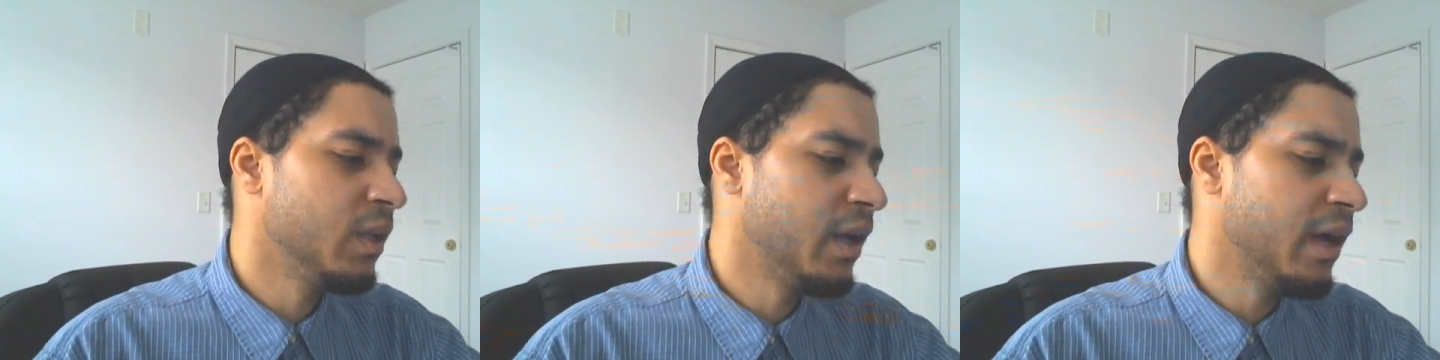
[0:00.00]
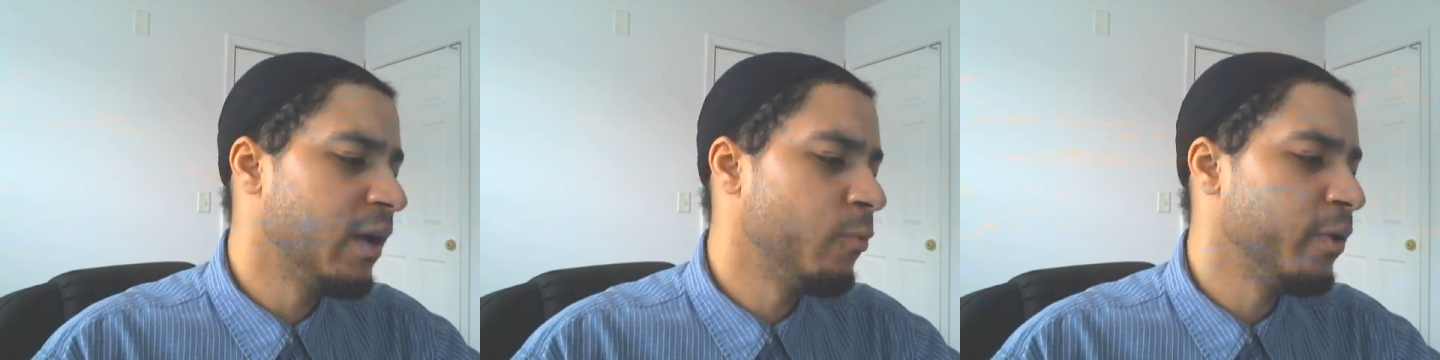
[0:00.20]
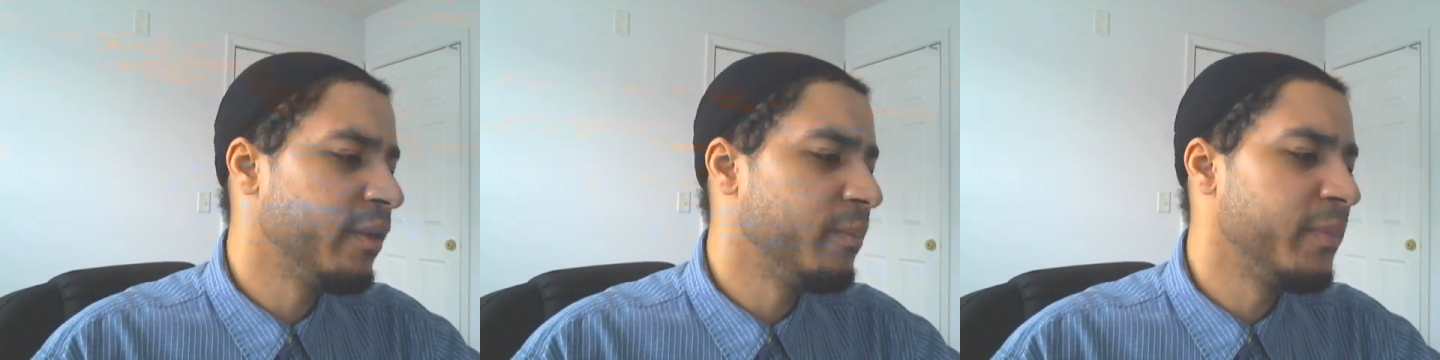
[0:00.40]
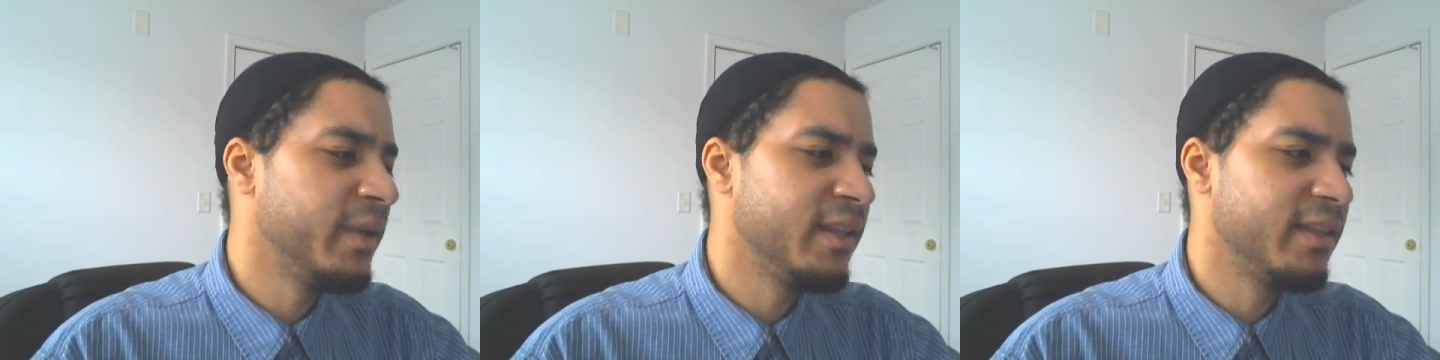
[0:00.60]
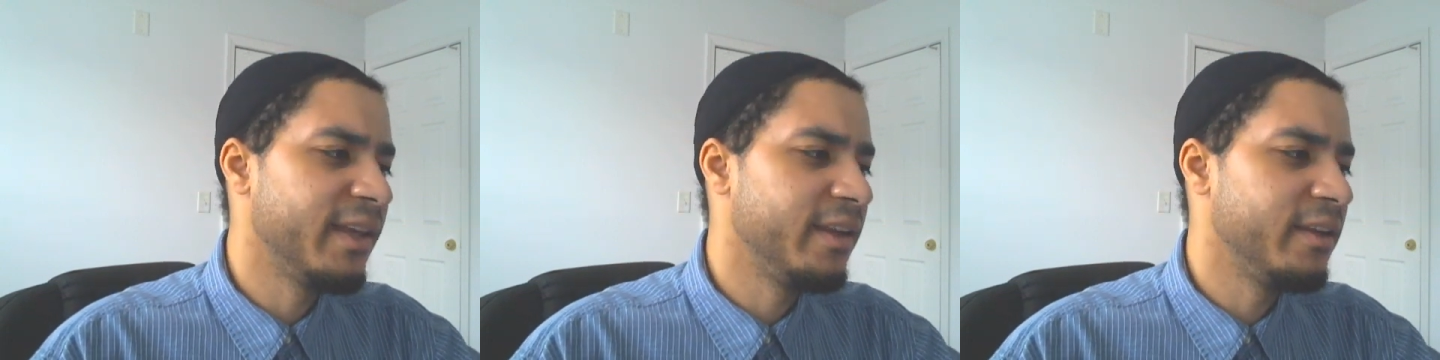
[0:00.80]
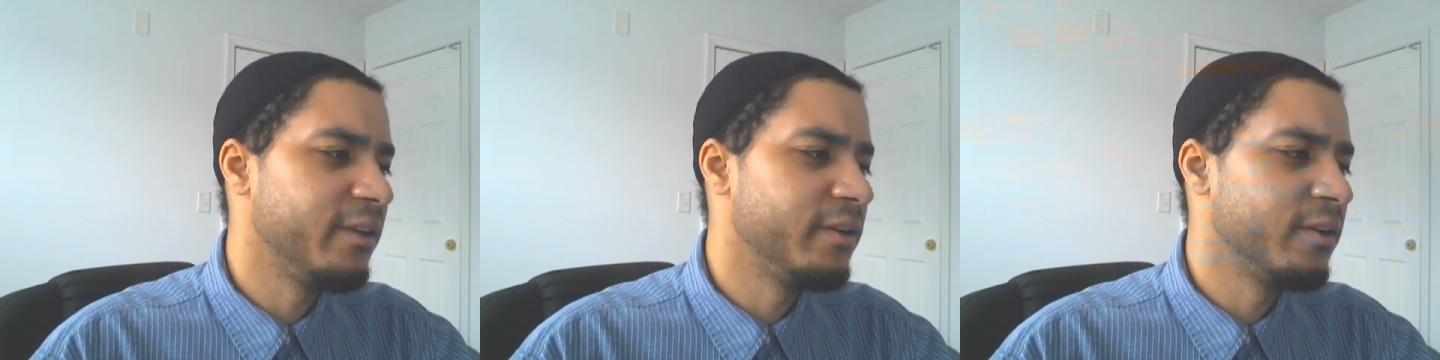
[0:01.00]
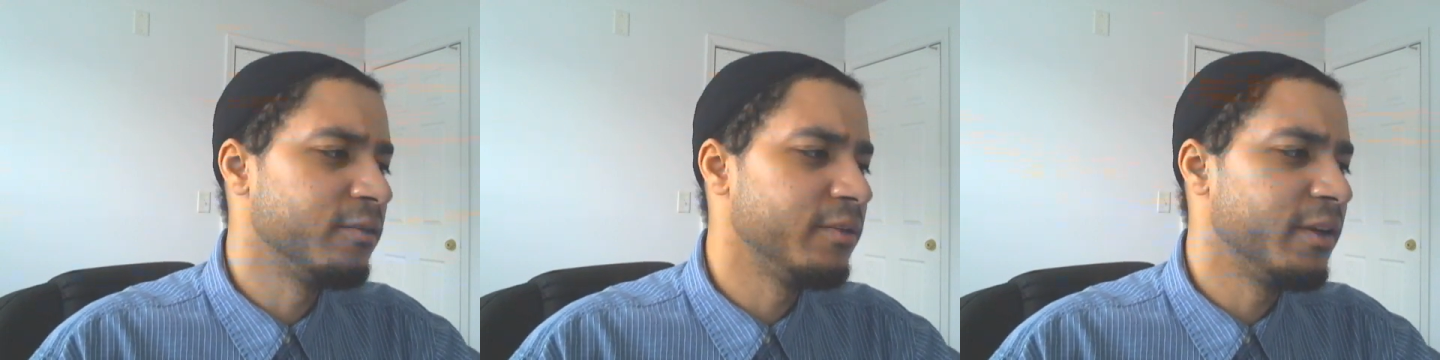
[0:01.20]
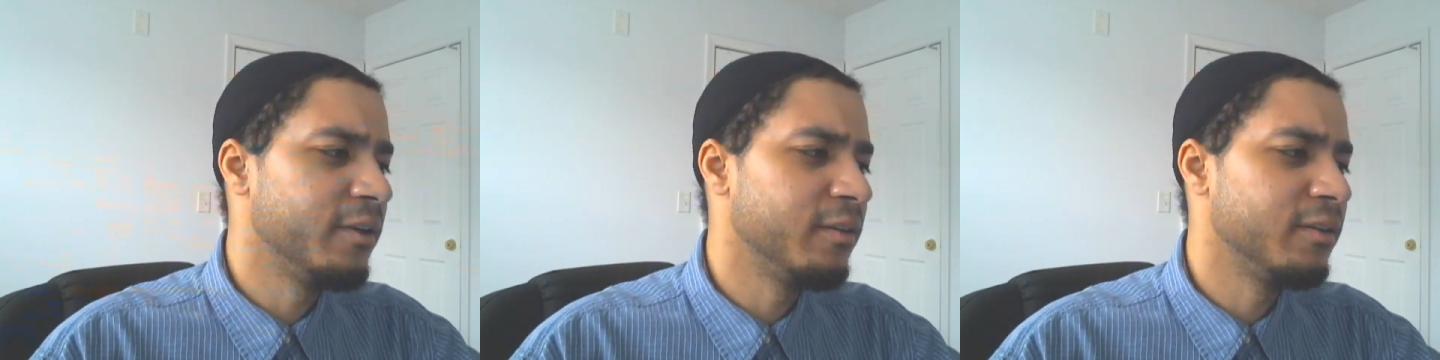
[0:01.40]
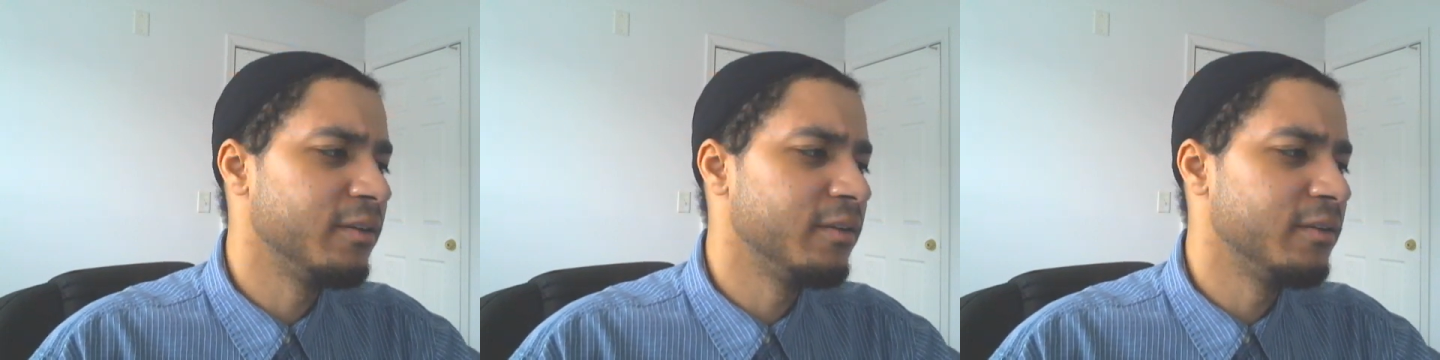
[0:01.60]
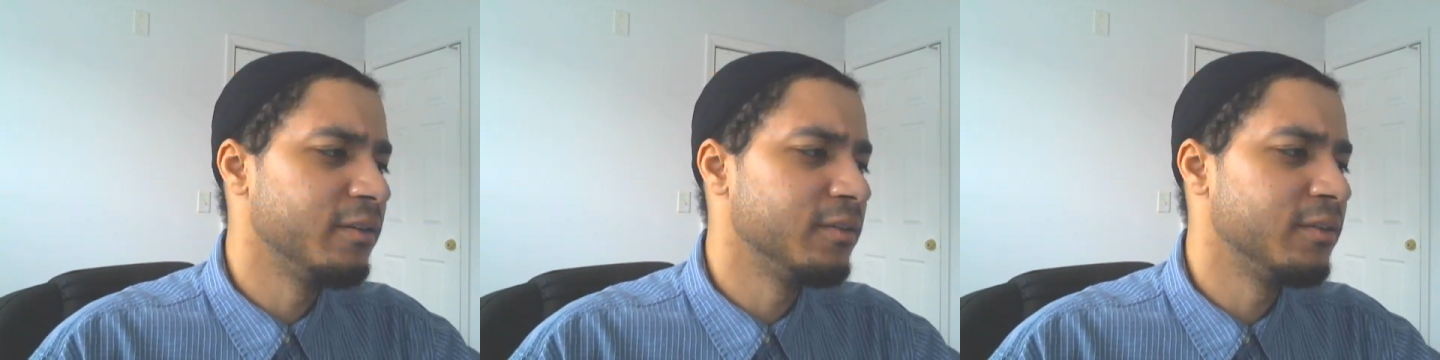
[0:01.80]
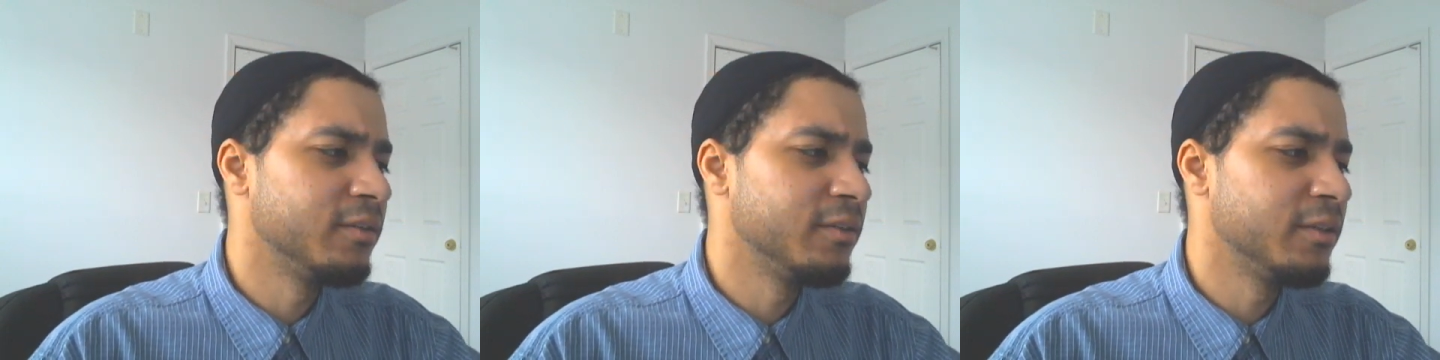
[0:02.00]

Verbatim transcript: I will admit that, you know, there, you know,